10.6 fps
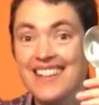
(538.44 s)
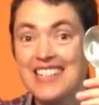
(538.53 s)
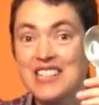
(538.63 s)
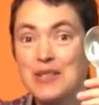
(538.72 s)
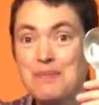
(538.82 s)

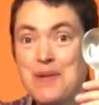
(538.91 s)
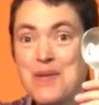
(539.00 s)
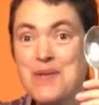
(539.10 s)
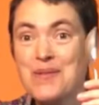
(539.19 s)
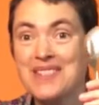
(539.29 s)
They're
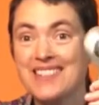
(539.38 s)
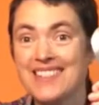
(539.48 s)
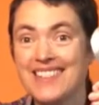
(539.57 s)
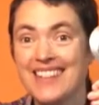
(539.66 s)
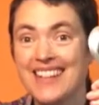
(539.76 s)

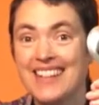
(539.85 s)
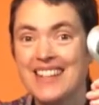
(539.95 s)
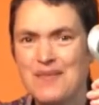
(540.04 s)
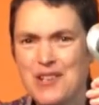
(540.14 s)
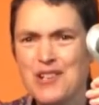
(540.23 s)
spoons, aren't they?
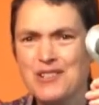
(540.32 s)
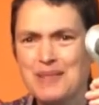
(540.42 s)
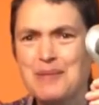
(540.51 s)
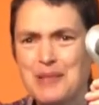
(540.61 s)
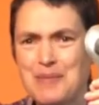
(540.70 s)
Have you got
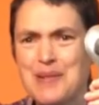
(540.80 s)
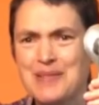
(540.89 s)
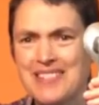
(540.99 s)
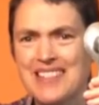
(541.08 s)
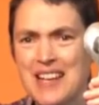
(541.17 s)
some
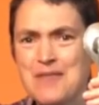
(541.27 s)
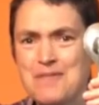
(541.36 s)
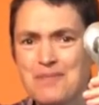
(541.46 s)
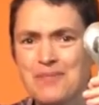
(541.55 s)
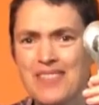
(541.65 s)
spoons there?
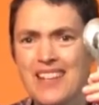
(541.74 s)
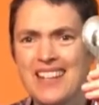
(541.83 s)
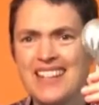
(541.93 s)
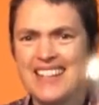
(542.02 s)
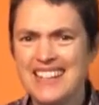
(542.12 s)

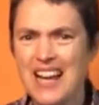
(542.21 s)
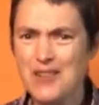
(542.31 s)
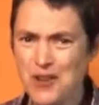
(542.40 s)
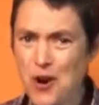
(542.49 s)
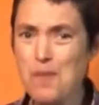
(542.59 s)

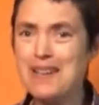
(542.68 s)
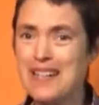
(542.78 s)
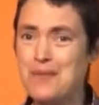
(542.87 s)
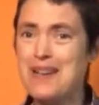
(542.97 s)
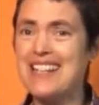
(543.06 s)
Now,
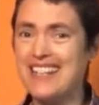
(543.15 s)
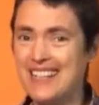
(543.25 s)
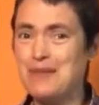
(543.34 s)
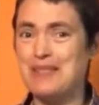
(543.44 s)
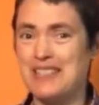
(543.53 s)
normally we
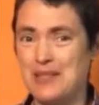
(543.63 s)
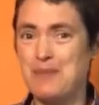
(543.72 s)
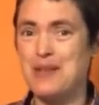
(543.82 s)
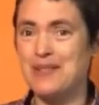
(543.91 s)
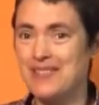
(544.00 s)
eat with
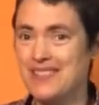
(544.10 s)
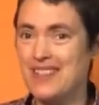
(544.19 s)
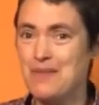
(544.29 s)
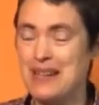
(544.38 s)
spoons, don't